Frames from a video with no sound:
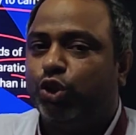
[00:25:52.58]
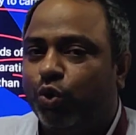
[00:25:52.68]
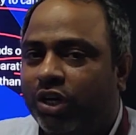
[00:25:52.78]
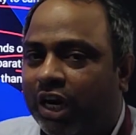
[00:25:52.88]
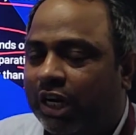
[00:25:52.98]

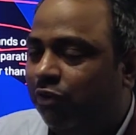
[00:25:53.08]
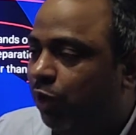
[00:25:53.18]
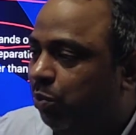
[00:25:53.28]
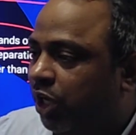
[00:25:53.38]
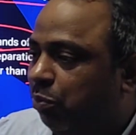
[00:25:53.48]
your data
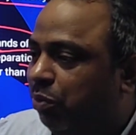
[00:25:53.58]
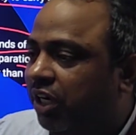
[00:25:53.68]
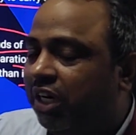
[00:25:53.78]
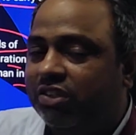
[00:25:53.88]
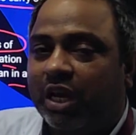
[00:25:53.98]
will be
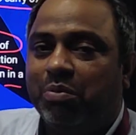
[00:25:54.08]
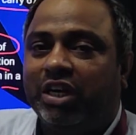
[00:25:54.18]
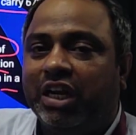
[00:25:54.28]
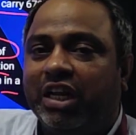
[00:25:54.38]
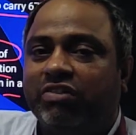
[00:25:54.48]
repeated
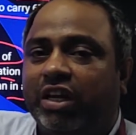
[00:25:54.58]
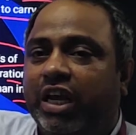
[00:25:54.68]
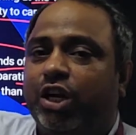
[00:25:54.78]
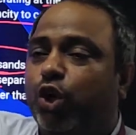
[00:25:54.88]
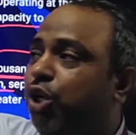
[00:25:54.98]

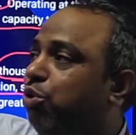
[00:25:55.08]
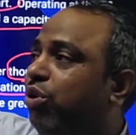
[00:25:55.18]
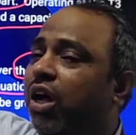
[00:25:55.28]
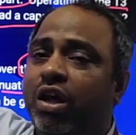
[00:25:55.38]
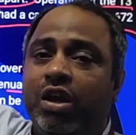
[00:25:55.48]
simultaneously and going
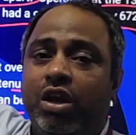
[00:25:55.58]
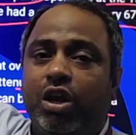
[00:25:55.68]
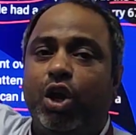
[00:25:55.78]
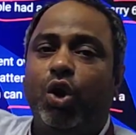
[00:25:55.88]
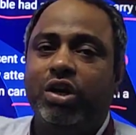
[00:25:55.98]
to the
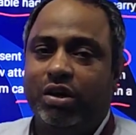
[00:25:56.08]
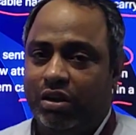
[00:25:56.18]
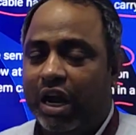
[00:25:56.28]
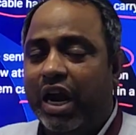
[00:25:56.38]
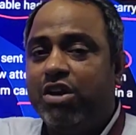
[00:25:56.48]

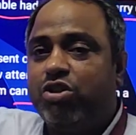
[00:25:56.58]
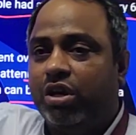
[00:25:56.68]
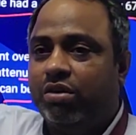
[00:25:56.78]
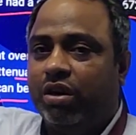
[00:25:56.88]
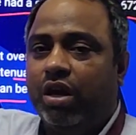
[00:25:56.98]
longer,
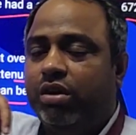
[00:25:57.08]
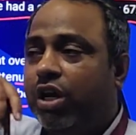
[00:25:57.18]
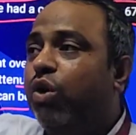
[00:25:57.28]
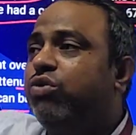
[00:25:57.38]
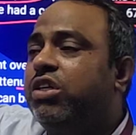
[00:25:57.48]
larger,
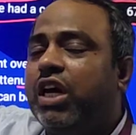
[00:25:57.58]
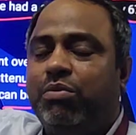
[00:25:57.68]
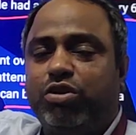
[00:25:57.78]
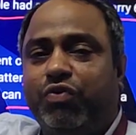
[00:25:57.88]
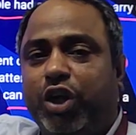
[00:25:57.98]
1,000
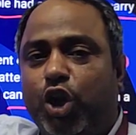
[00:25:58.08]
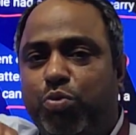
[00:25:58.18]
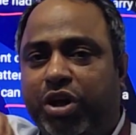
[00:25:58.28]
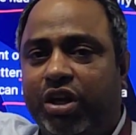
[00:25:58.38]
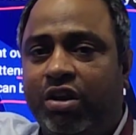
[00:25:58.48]
times of a
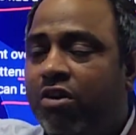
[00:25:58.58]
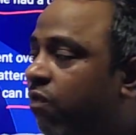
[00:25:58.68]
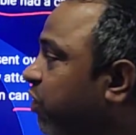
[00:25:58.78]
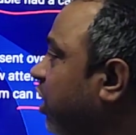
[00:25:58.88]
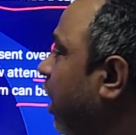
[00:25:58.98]
kilometer
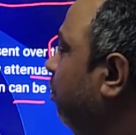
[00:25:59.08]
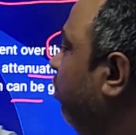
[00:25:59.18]
with the